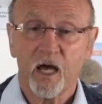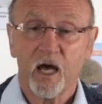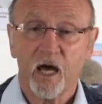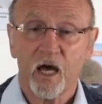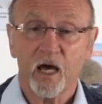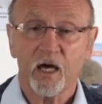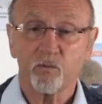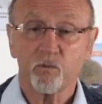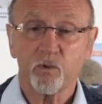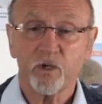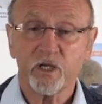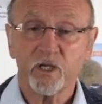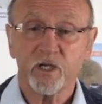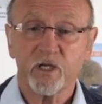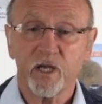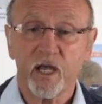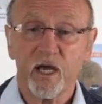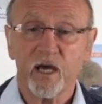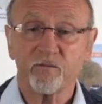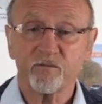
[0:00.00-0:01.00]
and we
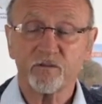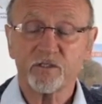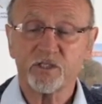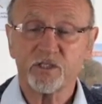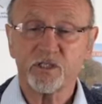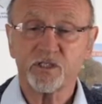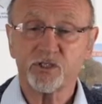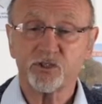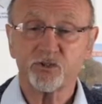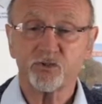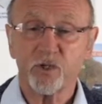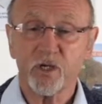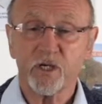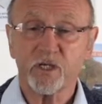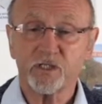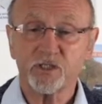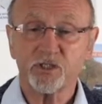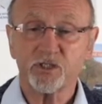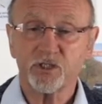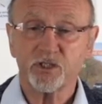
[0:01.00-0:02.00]
can have a
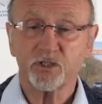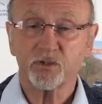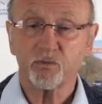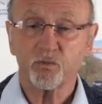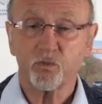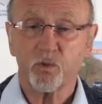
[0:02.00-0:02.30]
situation